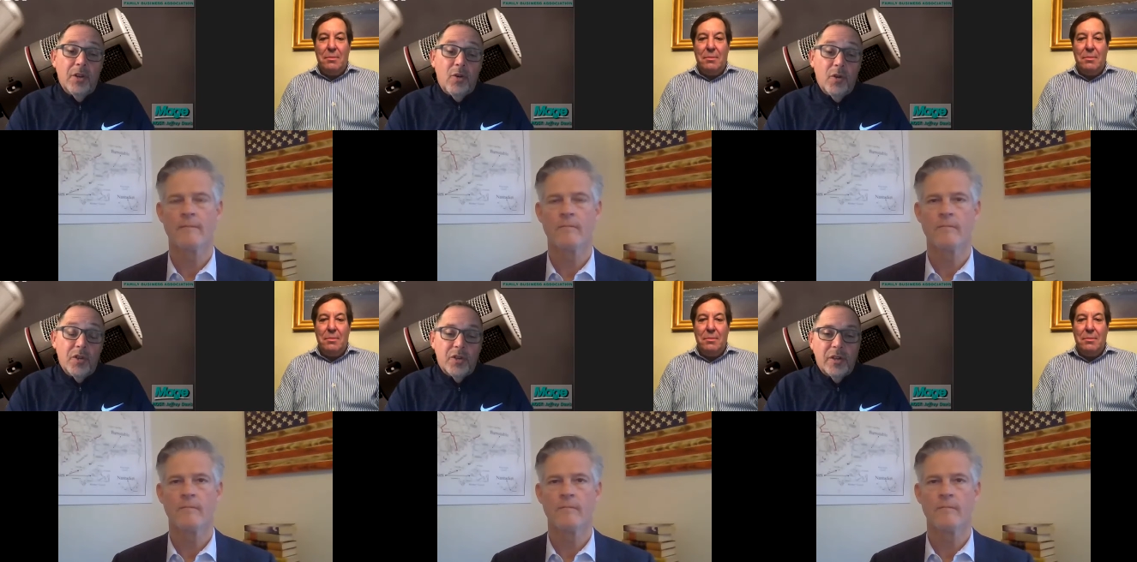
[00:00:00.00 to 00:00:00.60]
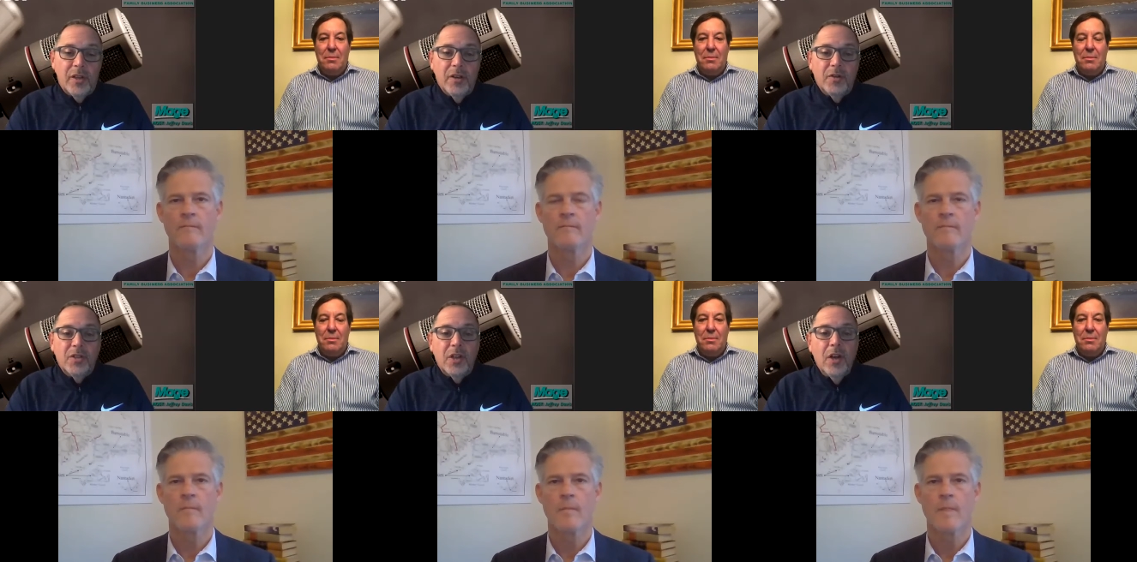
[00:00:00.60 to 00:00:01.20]
Speaker 1: courts are
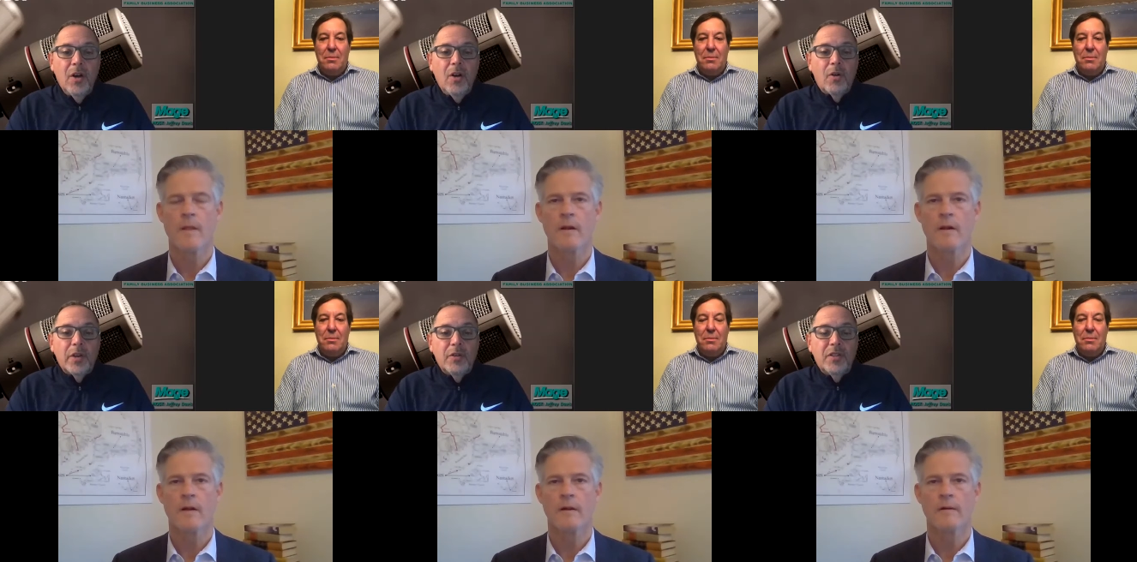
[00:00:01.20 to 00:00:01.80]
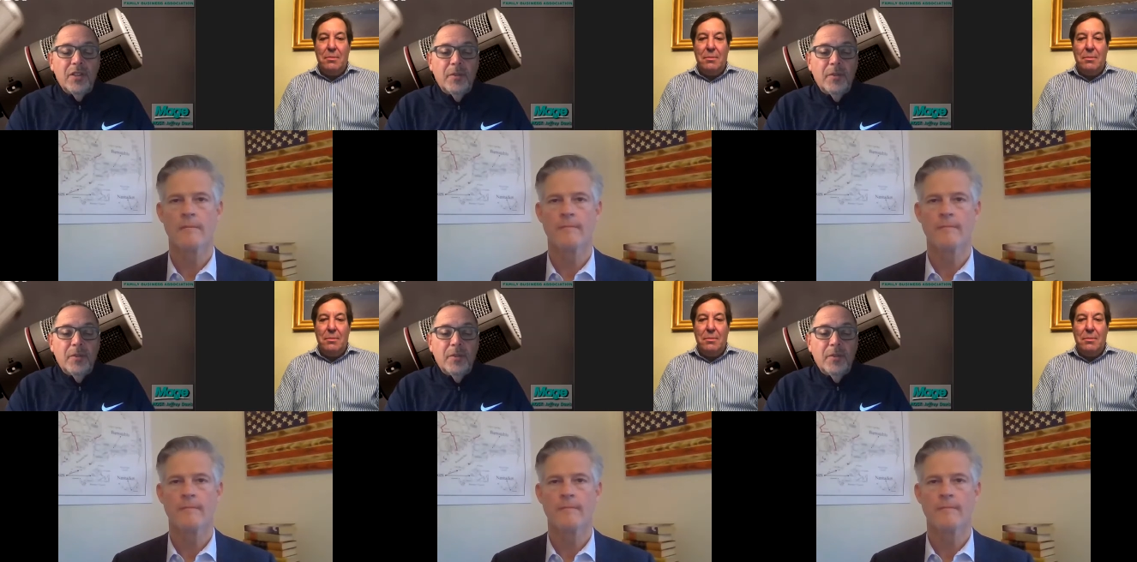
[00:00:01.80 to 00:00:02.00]
closed. Or are you still